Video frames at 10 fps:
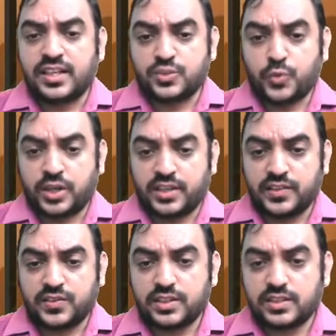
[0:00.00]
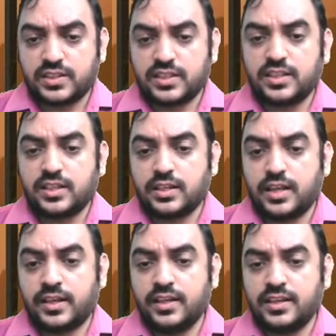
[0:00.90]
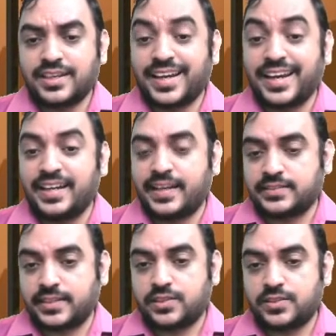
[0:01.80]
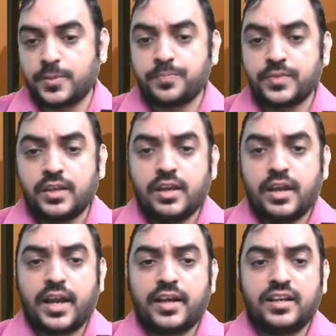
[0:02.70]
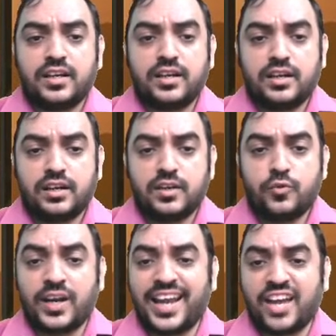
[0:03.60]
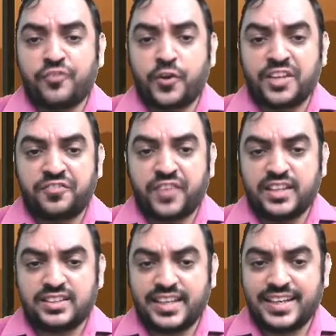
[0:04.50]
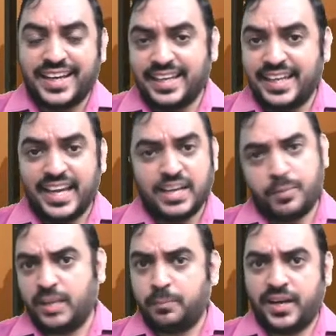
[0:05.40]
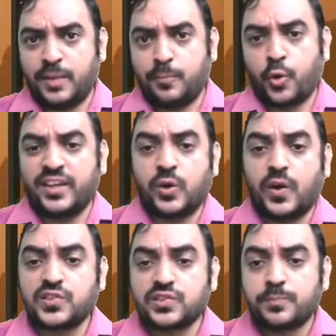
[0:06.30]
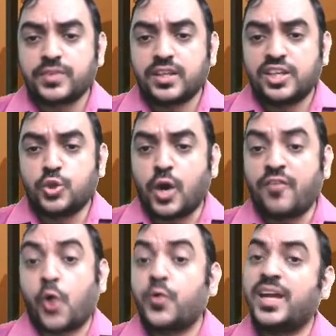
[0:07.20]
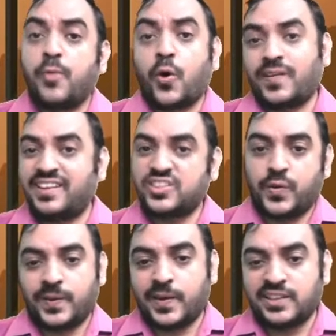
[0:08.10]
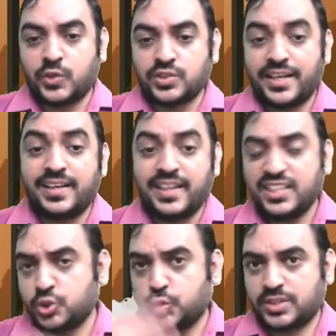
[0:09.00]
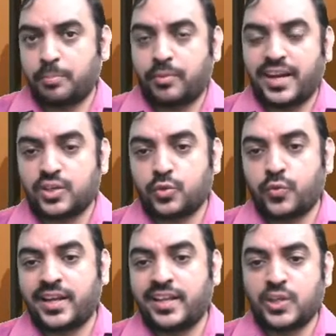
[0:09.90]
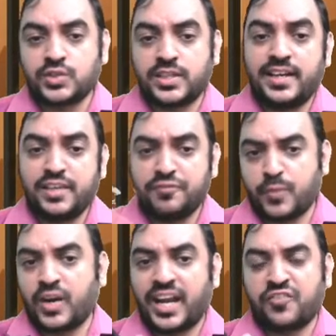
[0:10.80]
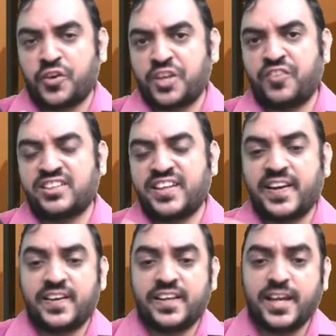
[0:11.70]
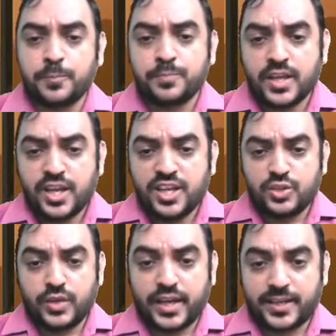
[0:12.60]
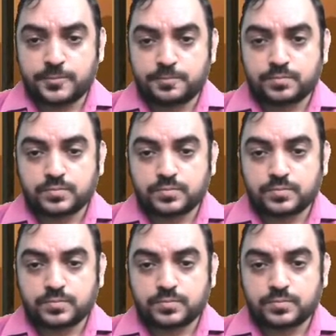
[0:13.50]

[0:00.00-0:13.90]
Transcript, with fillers: that is what is under current assets and uh, 1 lakh 45 398 prepaid employee cost you have already amortized 29,080 so subtract 29,080 from 1 lakh 45 398 you get